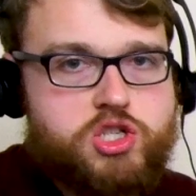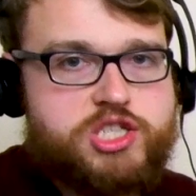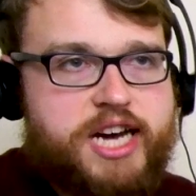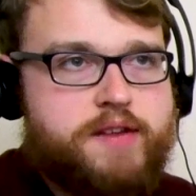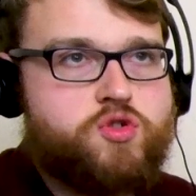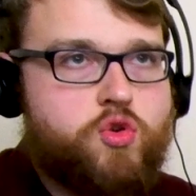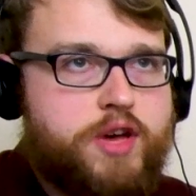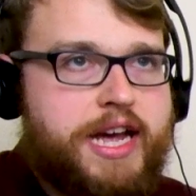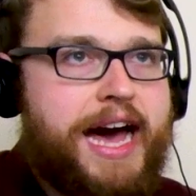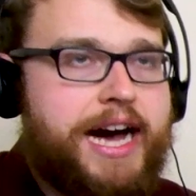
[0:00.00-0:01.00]
outside of
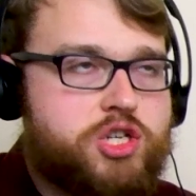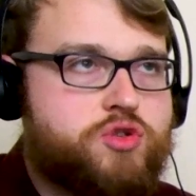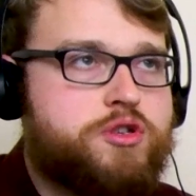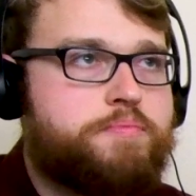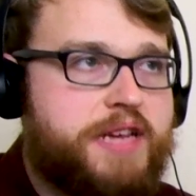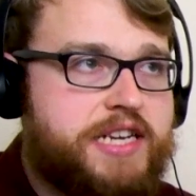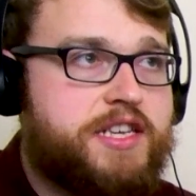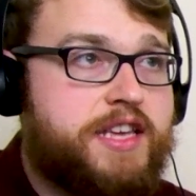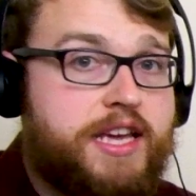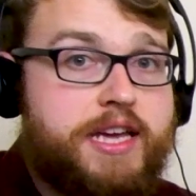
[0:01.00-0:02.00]
doing actual
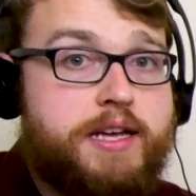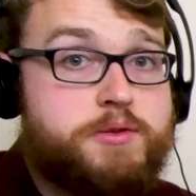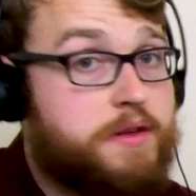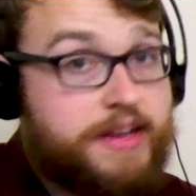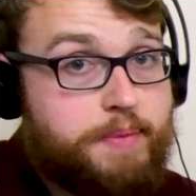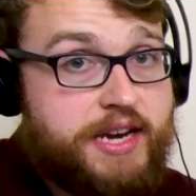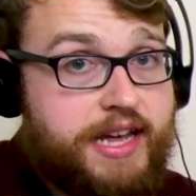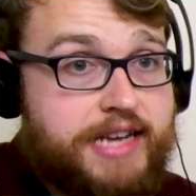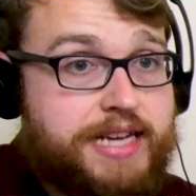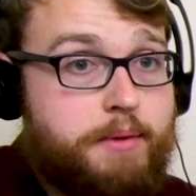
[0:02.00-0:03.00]
PTE, specific
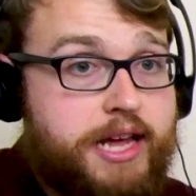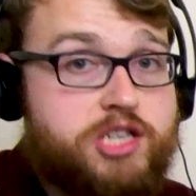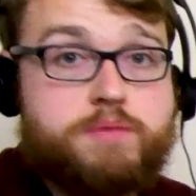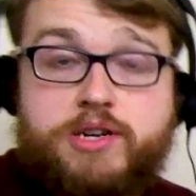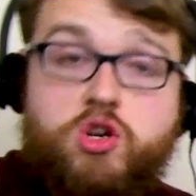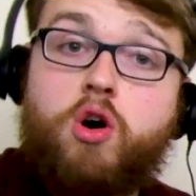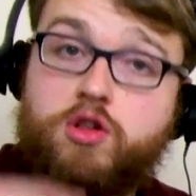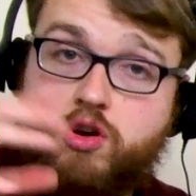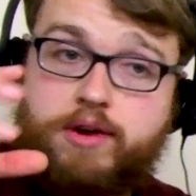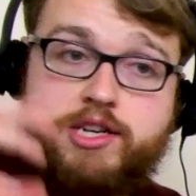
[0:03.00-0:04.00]
PTE examination, which
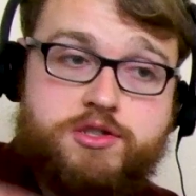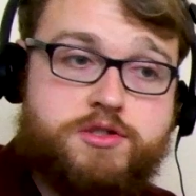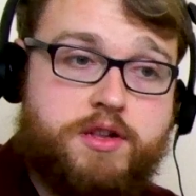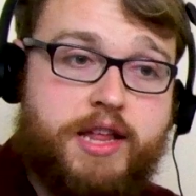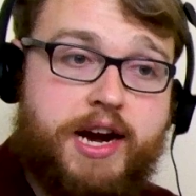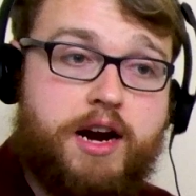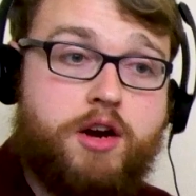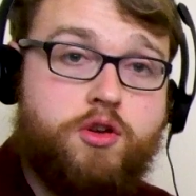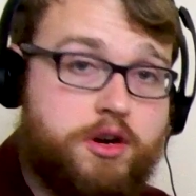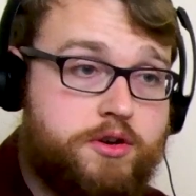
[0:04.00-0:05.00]
all the questions are
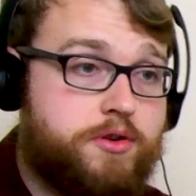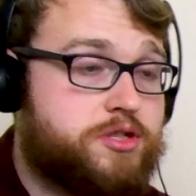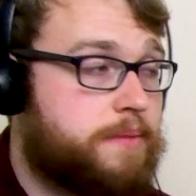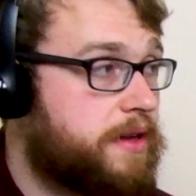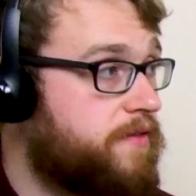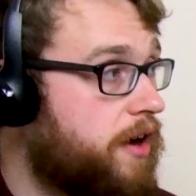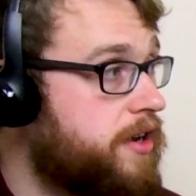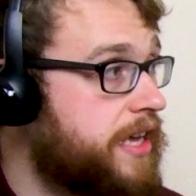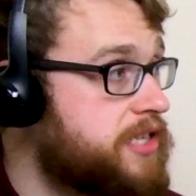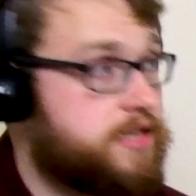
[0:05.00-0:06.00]
there, you can do something
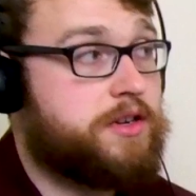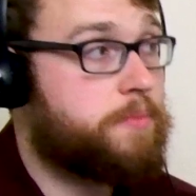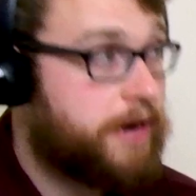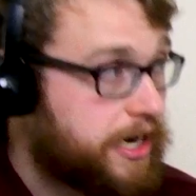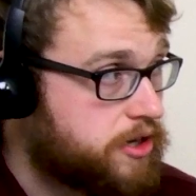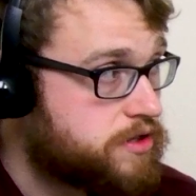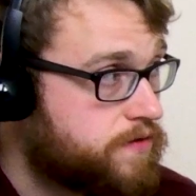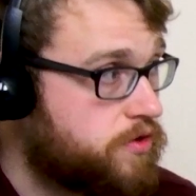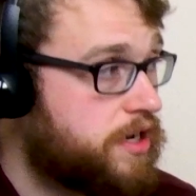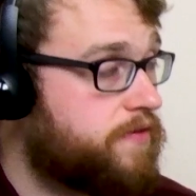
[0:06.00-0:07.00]
very easy to practice a
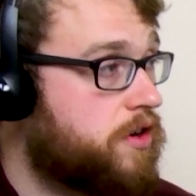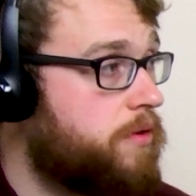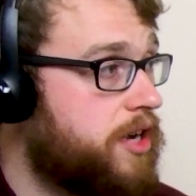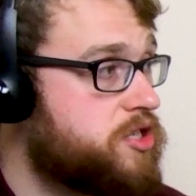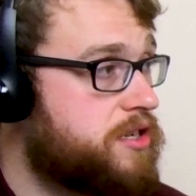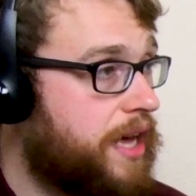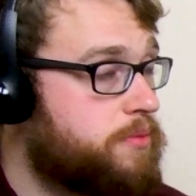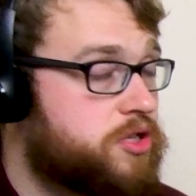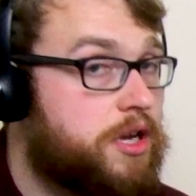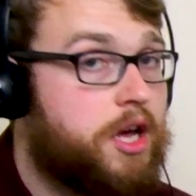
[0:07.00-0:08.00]
few different question
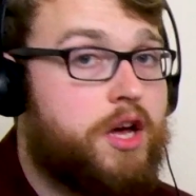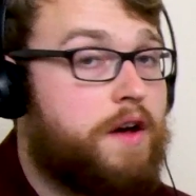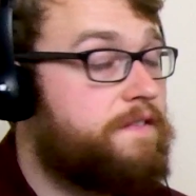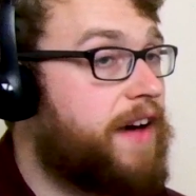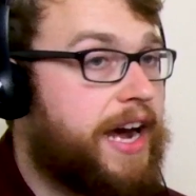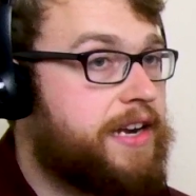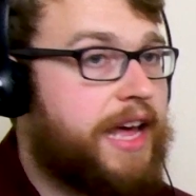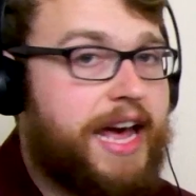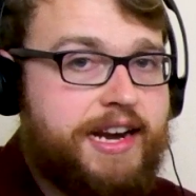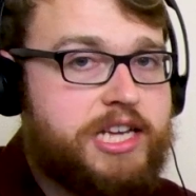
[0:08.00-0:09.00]
types.
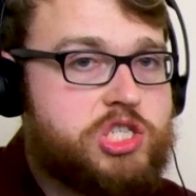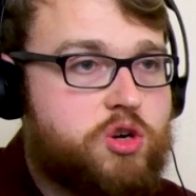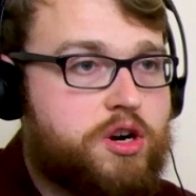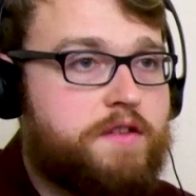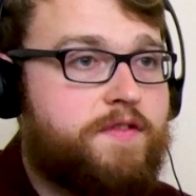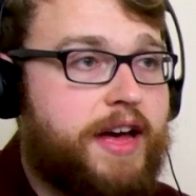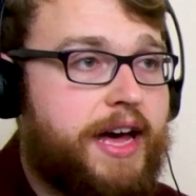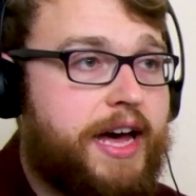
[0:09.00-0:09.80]
Find any sort of